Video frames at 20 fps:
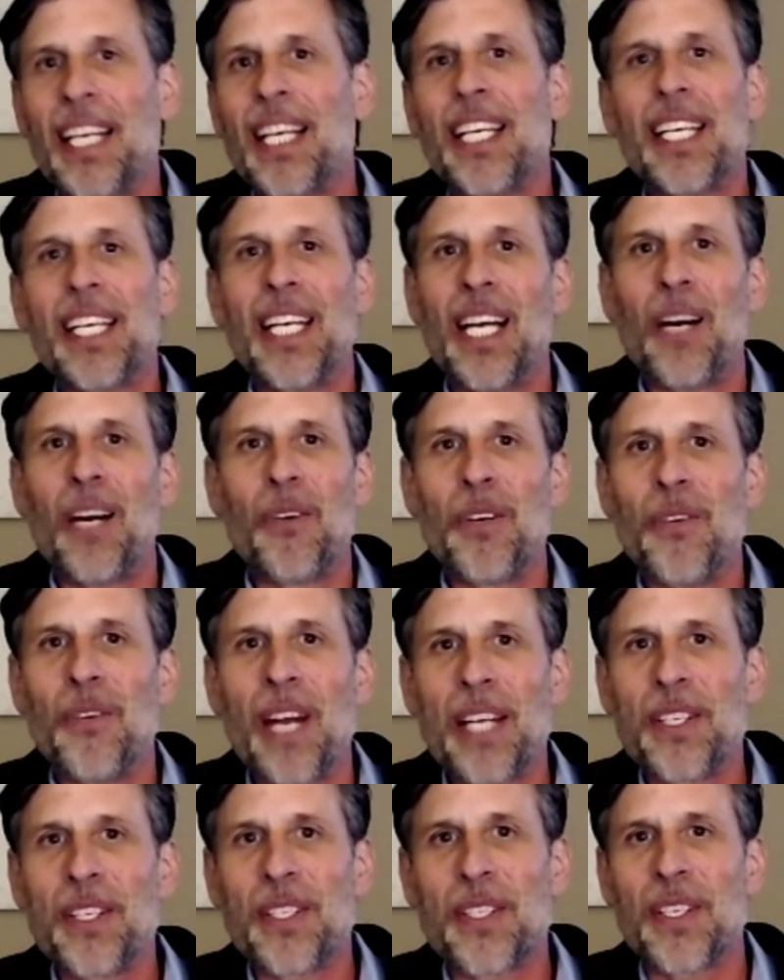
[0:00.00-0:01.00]
you know, we
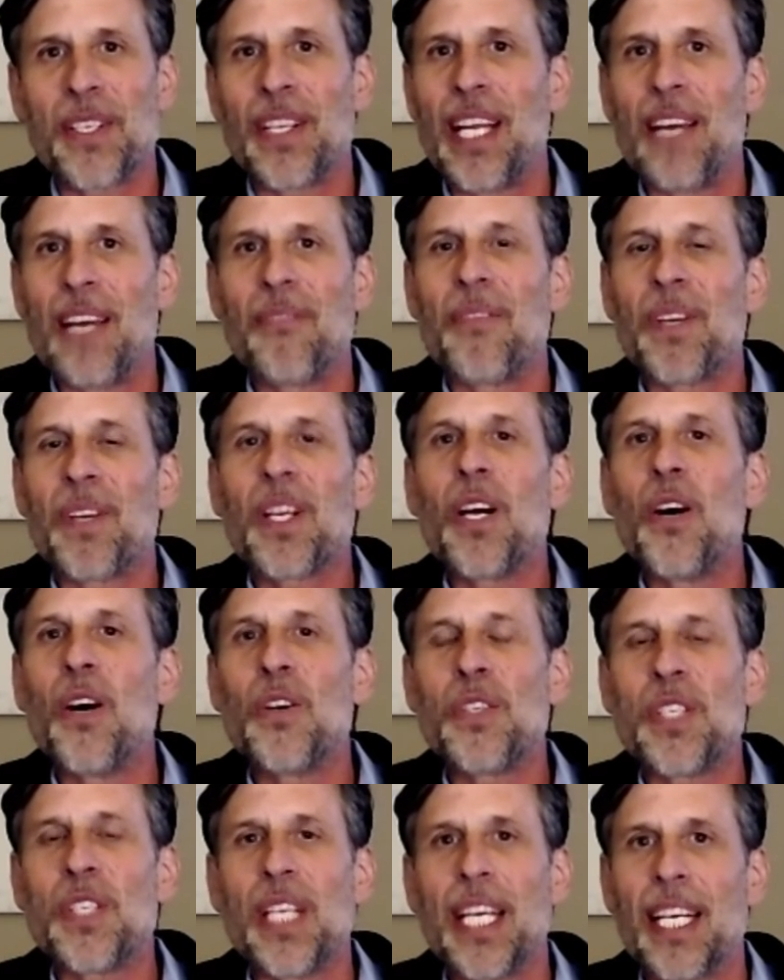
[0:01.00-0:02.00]
register them for
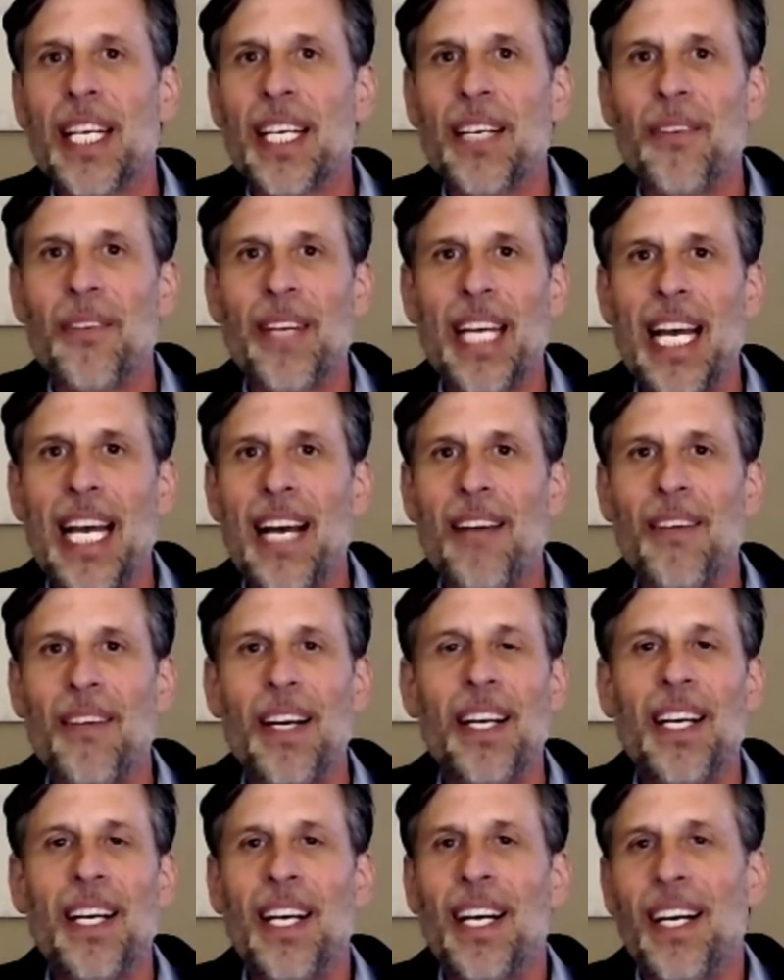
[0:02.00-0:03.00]
coaching and we have a,